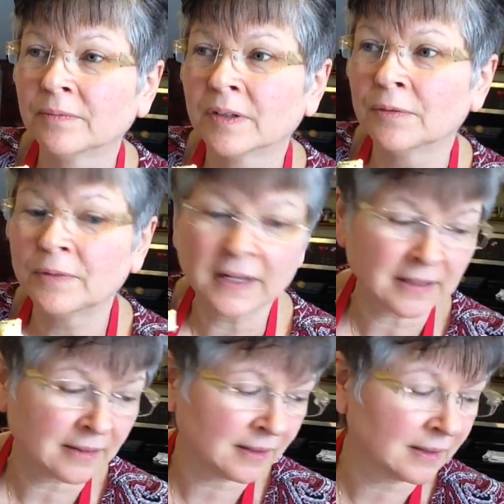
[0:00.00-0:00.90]
In fact,
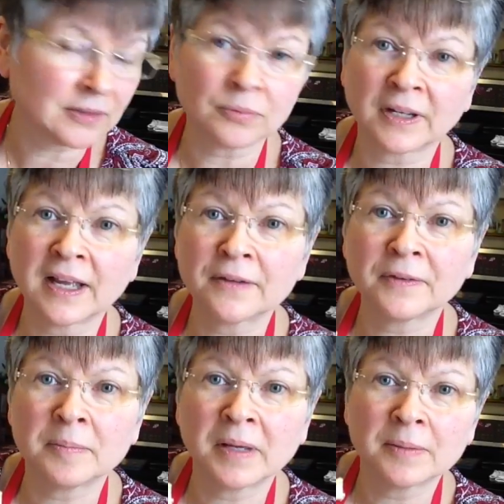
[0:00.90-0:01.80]
I think that's where
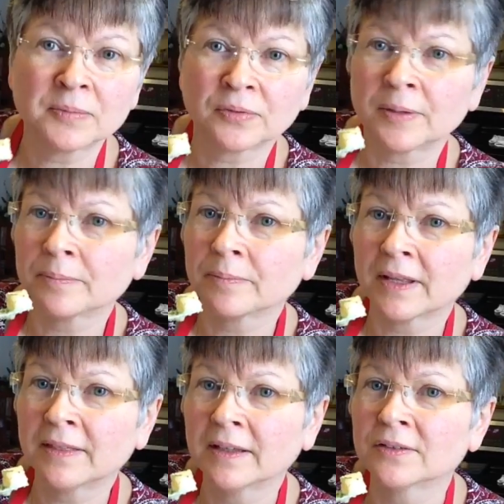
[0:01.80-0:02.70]
Cafe Mam's from. I
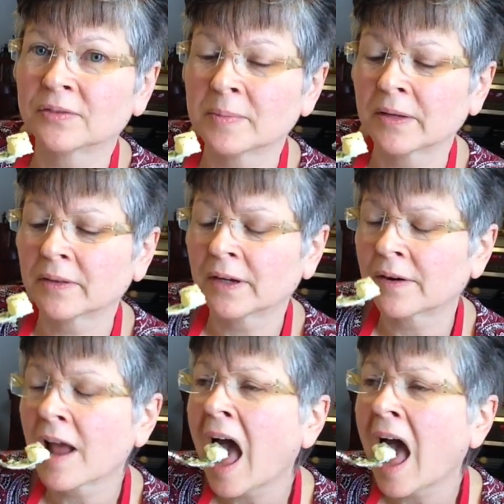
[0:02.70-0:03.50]
think it's from out there.